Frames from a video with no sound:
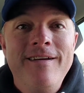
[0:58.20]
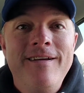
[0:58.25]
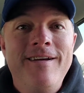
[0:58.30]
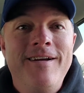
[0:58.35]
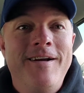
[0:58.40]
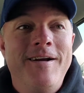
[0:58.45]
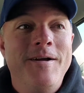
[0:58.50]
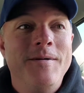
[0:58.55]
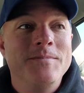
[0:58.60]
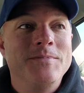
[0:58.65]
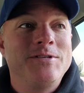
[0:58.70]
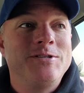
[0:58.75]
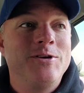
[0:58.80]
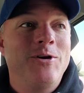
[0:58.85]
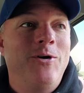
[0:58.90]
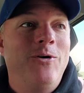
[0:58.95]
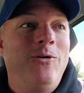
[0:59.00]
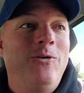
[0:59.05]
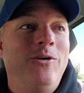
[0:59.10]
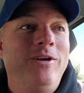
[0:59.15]
Um,
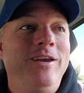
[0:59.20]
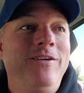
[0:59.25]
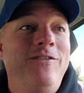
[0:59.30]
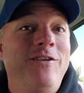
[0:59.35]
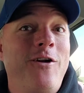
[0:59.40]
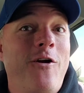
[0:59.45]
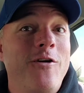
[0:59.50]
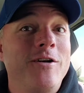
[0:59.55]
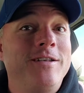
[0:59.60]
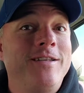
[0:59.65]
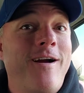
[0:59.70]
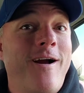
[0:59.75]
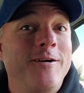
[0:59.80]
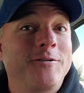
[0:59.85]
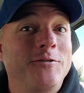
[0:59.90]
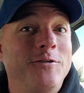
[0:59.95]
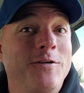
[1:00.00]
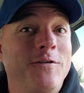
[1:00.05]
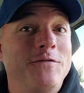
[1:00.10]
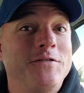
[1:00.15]
so even our
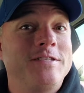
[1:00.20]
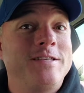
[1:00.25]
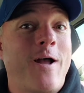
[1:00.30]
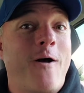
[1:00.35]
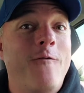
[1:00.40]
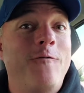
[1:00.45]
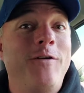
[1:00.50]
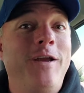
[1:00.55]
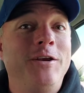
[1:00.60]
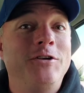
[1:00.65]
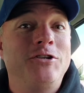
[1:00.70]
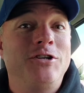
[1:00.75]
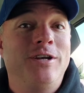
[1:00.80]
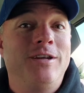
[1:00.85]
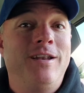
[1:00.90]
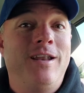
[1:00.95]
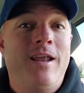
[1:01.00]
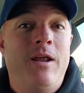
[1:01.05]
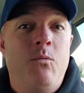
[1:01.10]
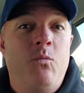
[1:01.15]
doctrine of
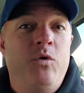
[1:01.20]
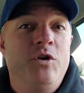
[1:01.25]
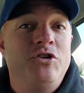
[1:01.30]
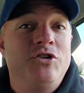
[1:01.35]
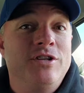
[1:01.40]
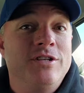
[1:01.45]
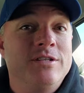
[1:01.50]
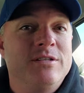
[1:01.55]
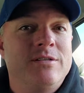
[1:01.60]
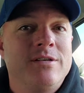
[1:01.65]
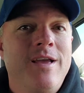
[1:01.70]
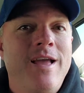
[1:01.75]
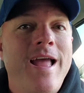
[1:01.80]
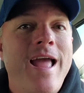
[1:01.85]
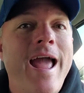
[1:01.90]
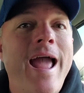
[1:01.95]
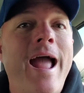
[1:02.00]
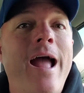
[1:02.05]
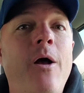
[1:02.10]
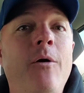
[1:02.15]
salvation, which is
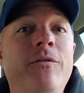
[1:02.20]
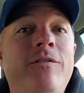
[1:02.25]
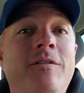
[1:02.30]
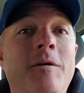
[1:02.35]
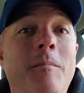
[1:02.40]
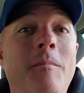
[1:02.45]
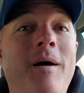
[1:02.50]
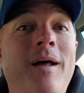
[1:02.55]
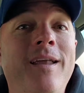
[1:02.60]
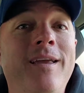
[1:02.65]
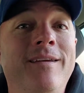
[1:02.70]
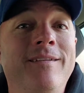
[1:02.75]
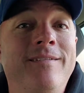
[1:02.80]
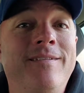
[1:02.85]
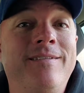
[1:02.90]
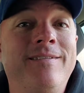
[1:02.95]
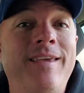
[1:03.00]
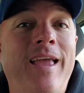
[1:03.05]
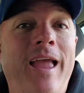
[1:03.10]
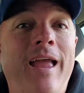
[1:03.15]
how somebody
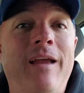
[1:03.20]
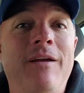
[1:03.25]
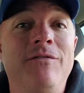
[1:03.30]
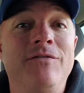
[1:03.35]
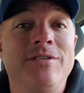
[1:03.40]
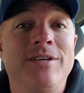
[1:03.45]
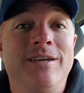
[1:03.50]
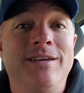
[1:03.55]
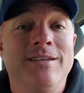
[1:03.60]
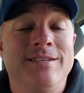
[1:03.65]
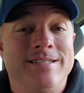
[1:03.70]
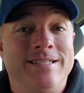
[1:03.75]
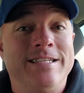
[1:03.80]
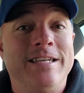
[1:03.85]
is saved, is